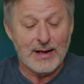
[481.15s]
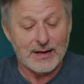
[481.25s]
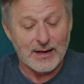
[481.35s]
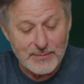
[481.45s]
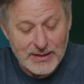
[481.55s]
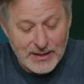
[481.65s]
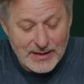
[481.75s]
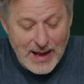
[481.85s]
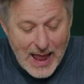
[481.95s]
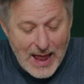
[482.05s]
Coming
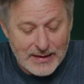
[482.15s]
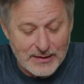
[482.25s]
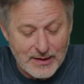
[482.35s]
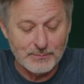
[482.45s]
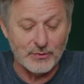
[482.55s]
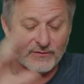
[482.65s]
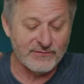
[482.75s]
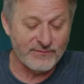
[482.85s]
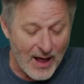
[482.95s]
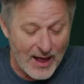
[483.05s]
in at number
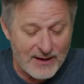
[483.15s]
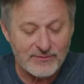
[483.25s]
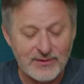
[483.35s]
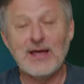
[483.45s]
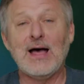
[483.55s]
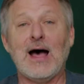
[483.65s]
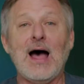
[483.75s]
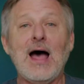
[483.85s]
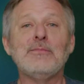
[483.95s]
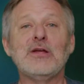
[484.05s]
5,
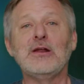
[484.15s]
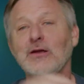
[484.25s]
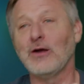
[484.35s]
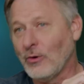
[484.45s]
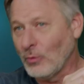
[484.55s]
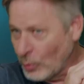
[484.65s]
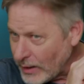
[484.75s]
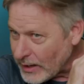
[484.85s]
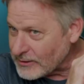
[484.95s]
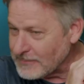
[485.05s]
I'm going to go
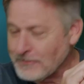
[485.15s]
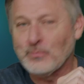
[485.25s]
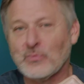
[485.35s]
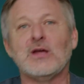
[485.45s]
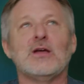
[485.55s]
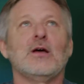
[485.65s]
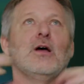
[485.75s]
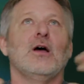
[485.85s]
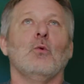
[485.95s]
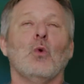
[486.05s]
with
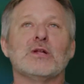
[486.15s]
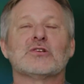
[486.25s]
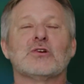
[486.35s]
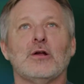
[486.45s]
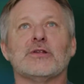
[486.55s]
what's called The